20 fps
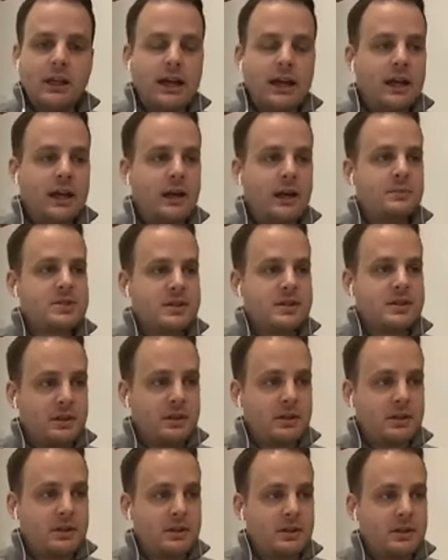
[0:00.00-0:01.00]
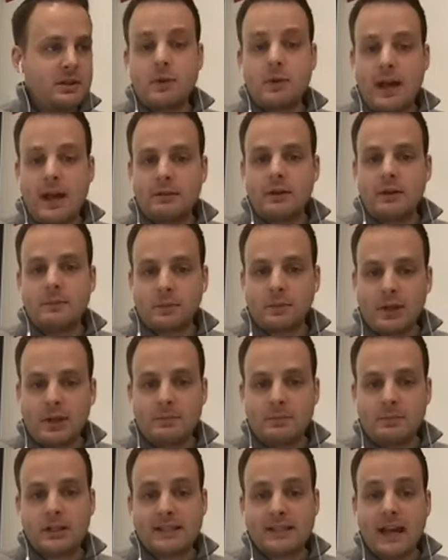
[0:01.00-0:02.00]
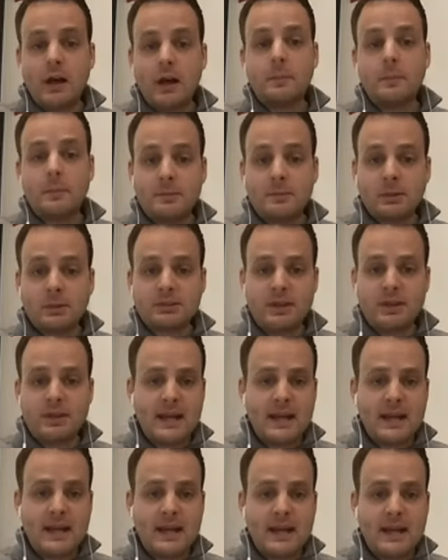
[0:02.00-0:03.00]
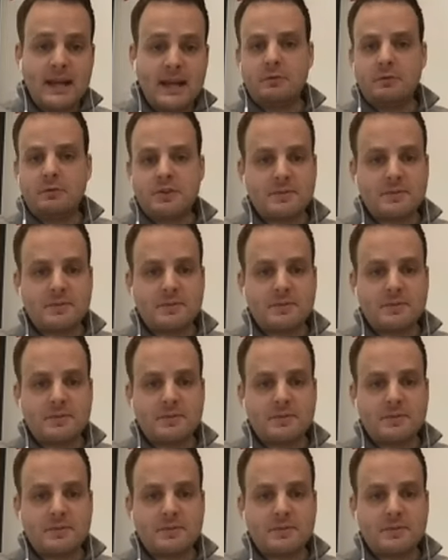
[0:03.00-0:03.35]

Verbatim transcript: um, so that we do have a pretty built out people team now uh,